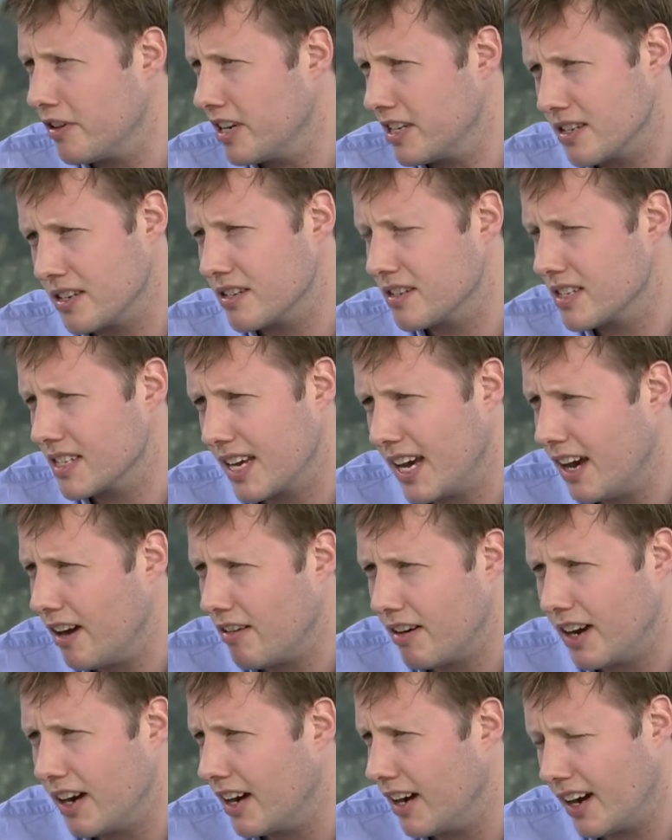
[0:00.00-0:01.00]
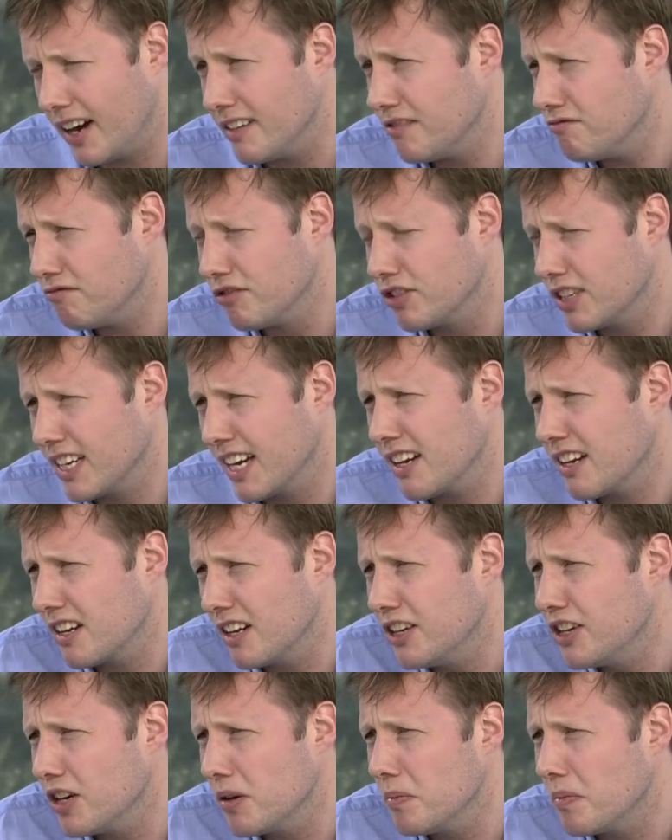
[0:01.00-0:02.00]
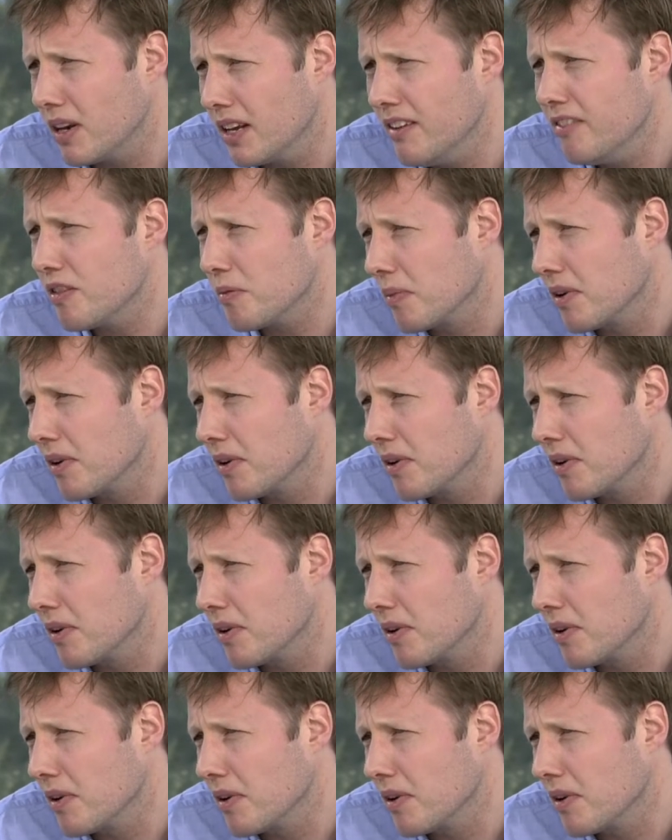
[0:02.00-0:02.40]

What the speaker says: isn't scary, I candidly don't believe them.